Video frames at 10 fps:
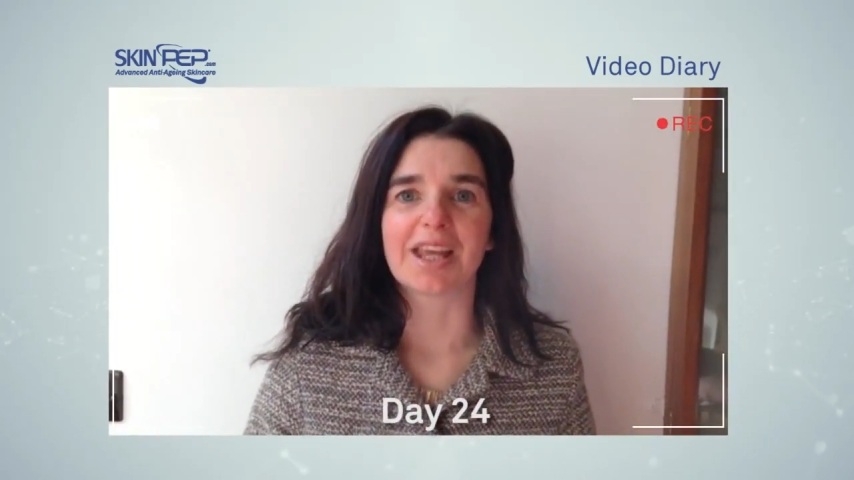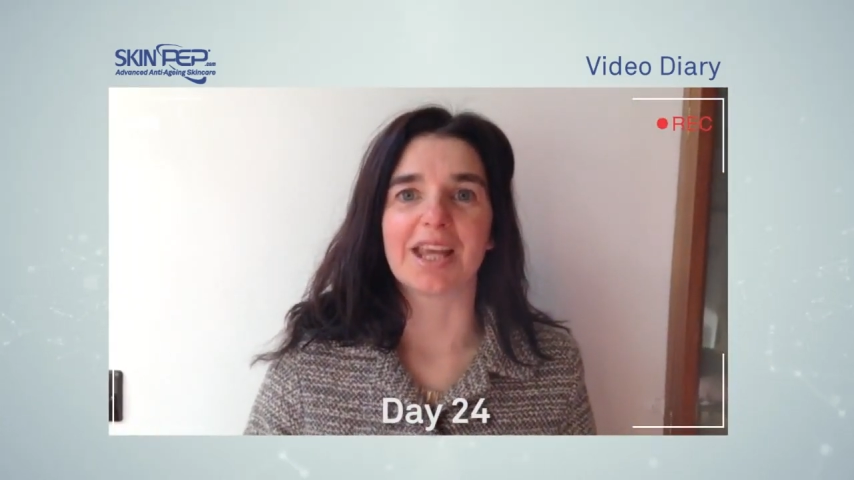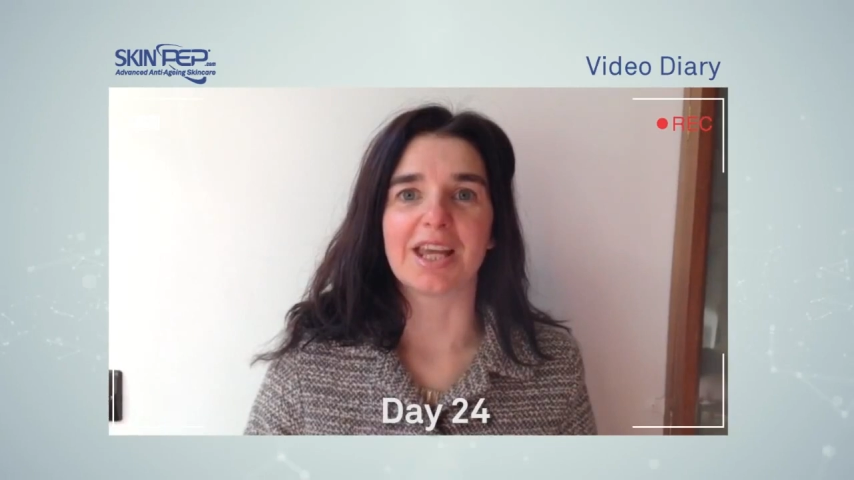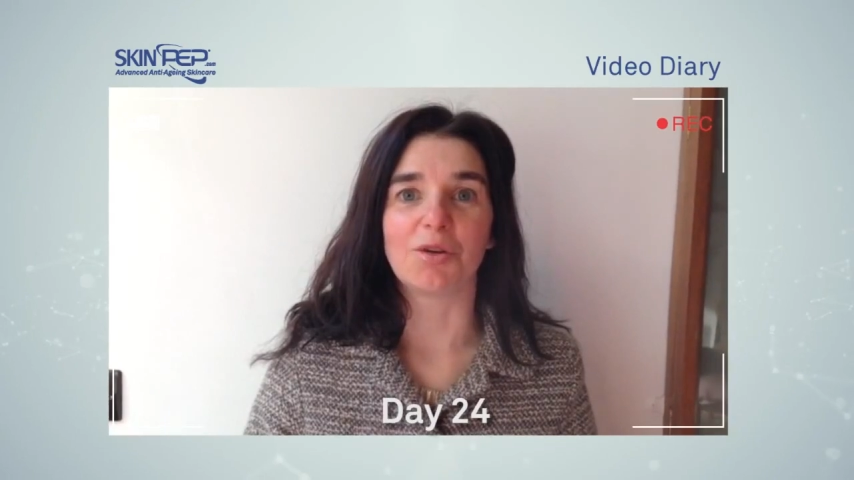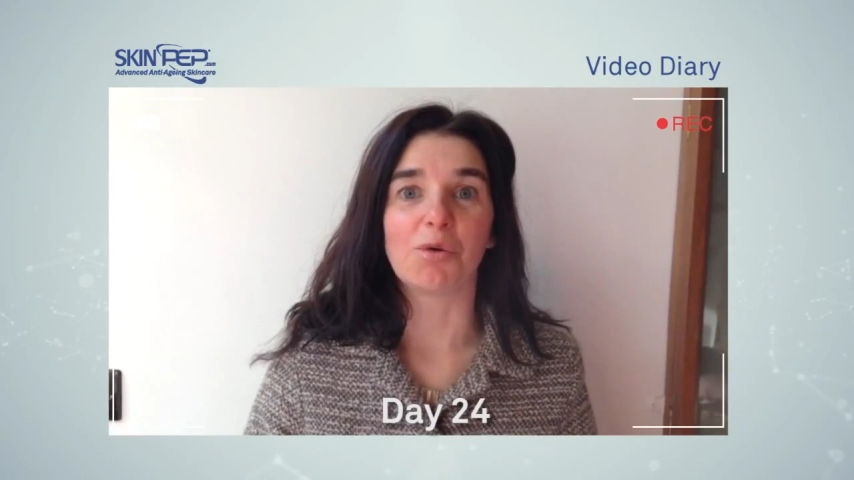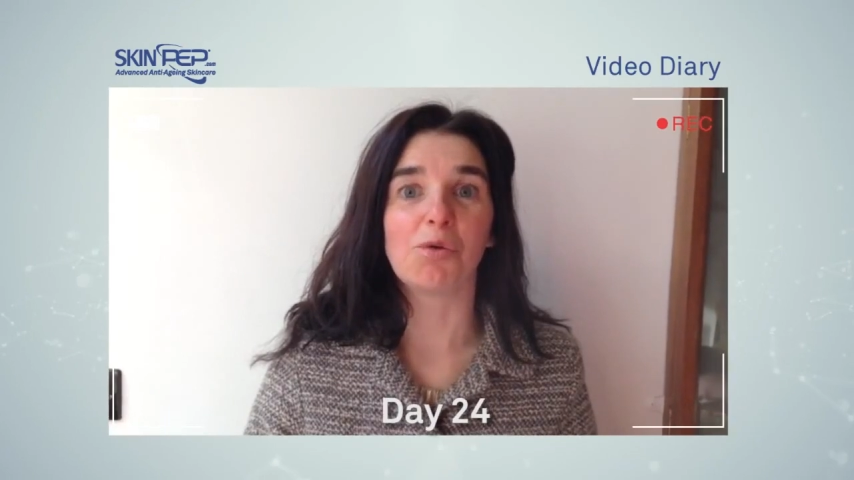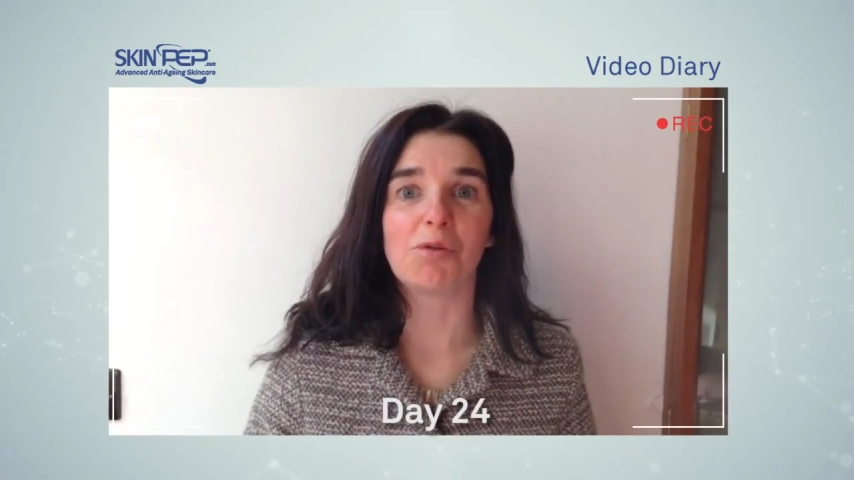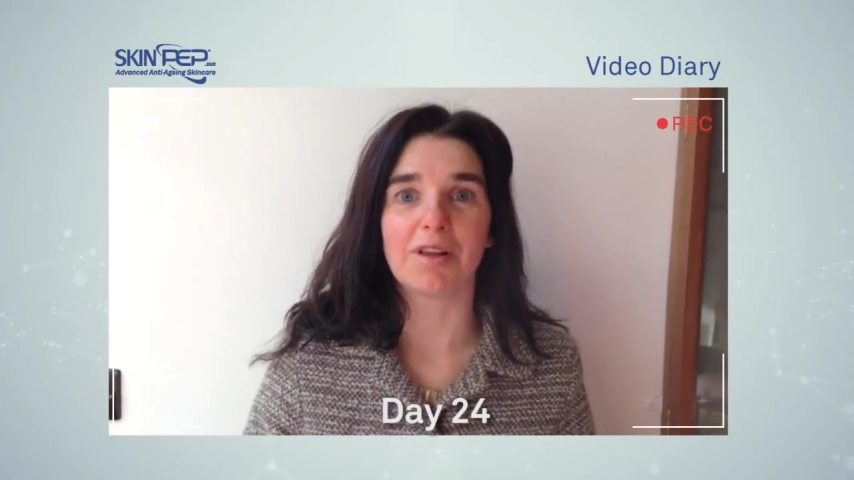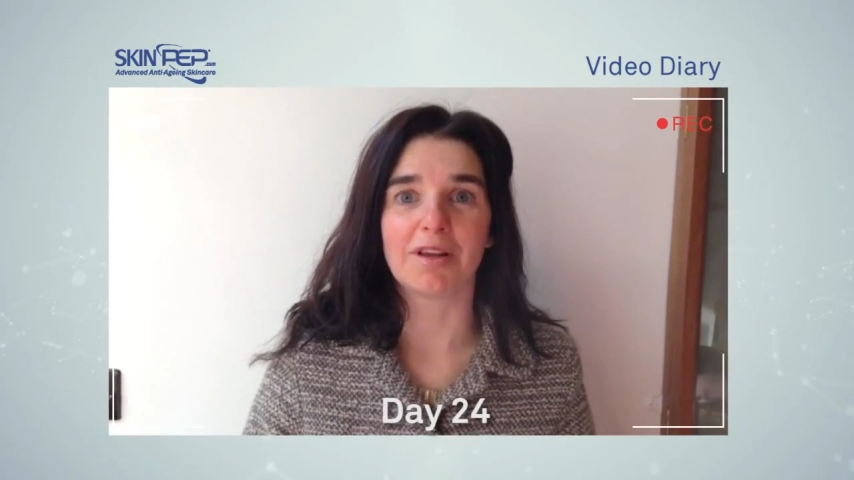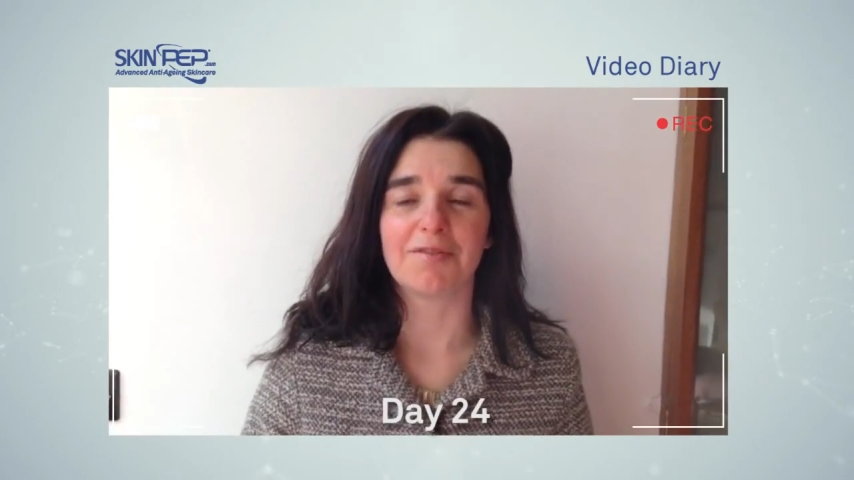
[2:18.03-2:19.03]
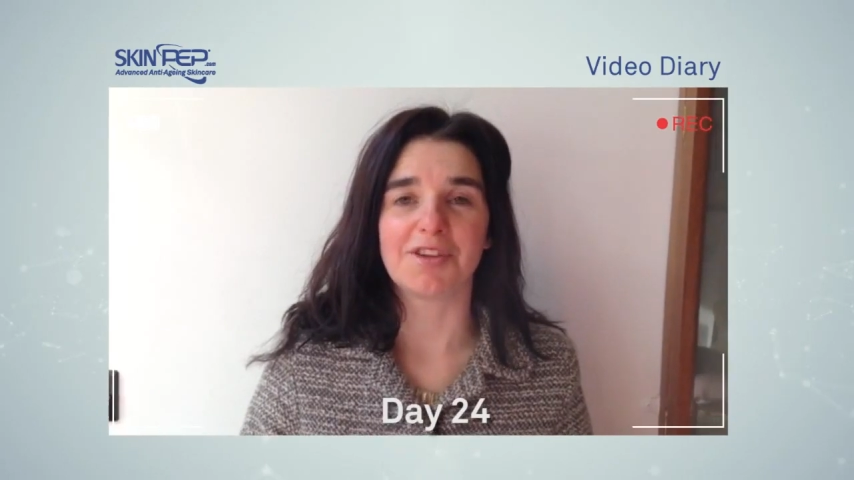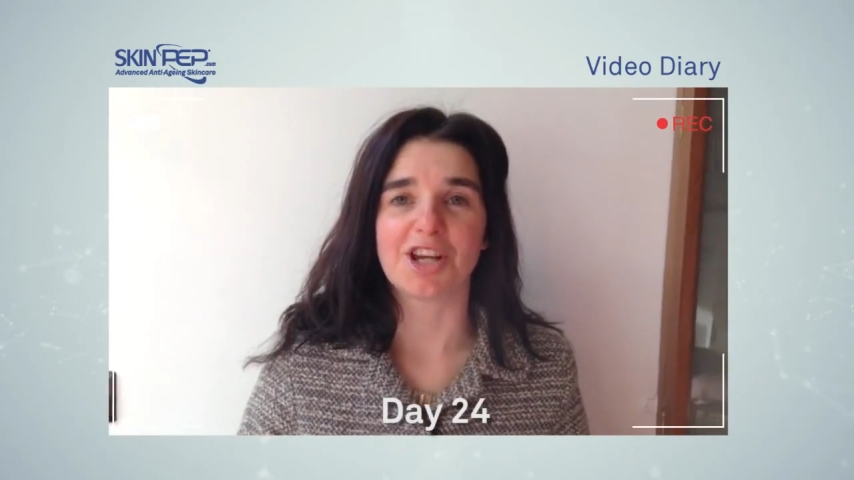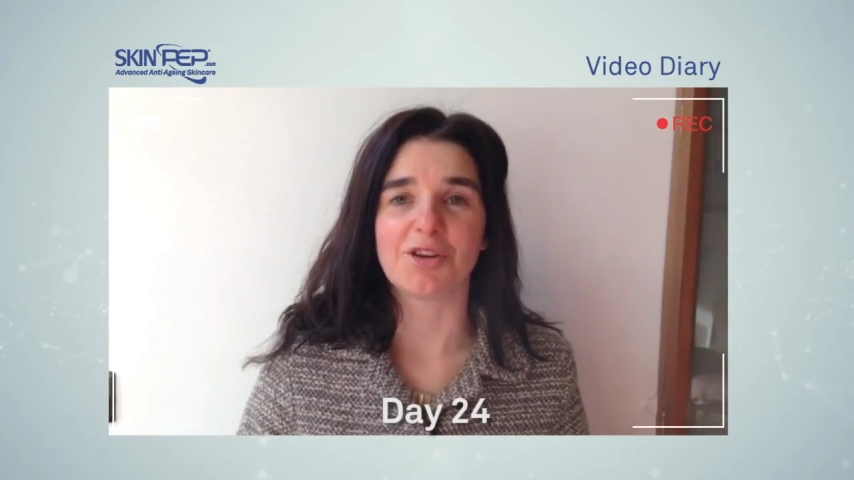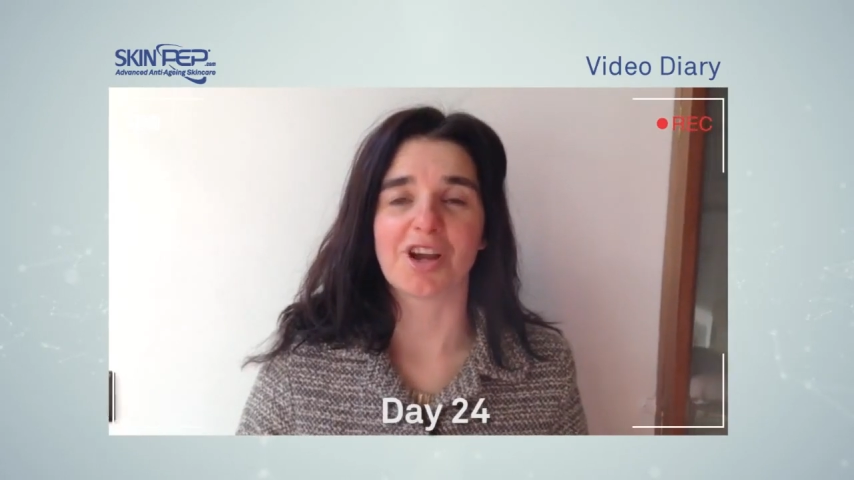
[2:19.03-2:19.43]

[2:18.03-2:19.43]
in all the video